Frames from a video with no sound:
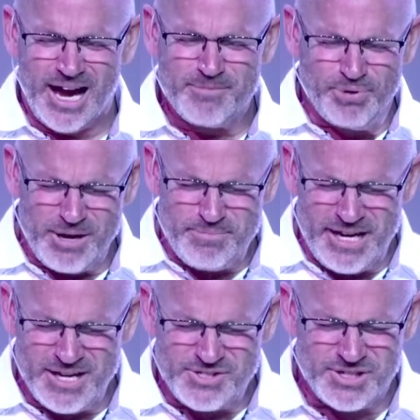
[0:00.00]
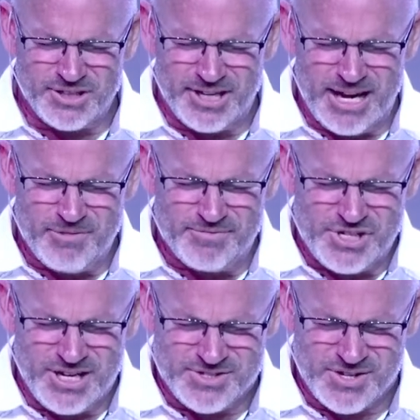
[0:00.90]
I pray peace in the name
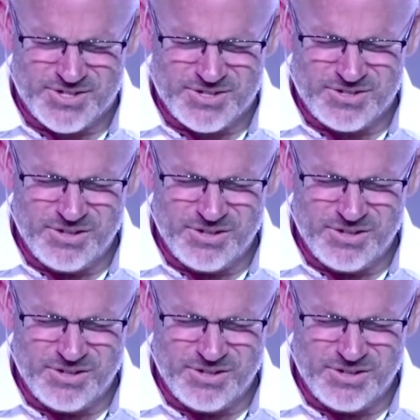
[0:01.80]
of Jesus.